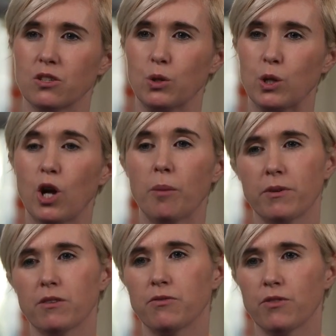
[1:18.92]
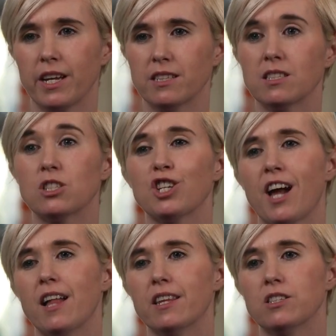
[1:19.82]
to not be afraid to
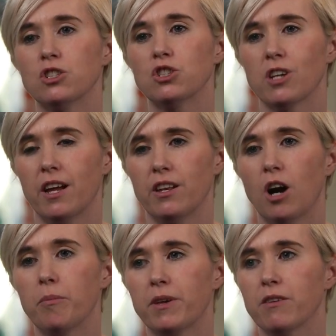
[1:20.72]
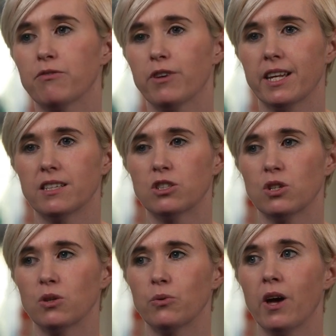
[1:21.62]
challenge and not be afraid
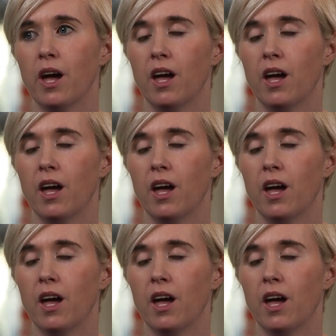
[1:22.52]
to